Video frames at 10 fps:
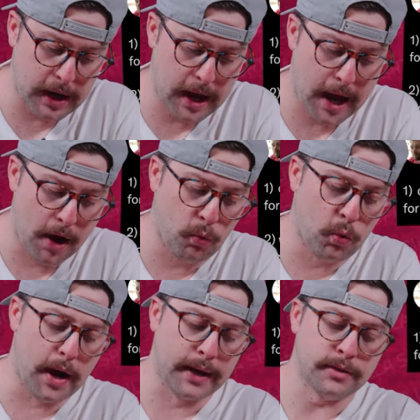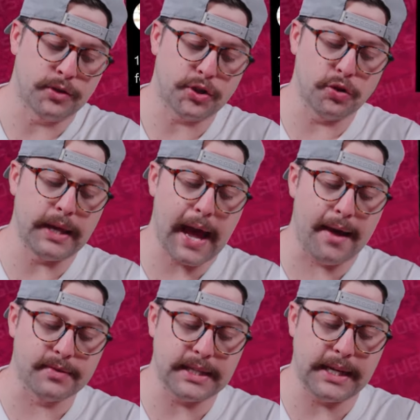One, do the
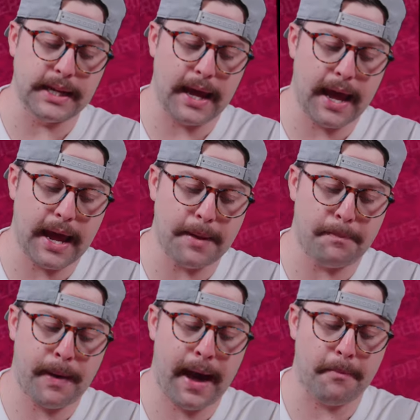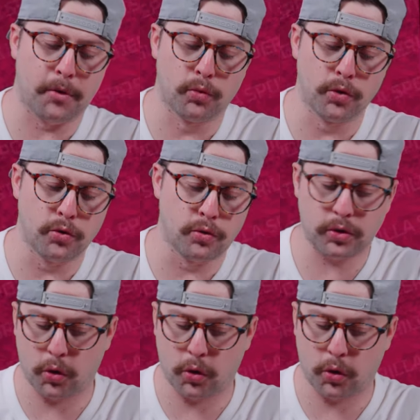Avs need a Pat Maroon,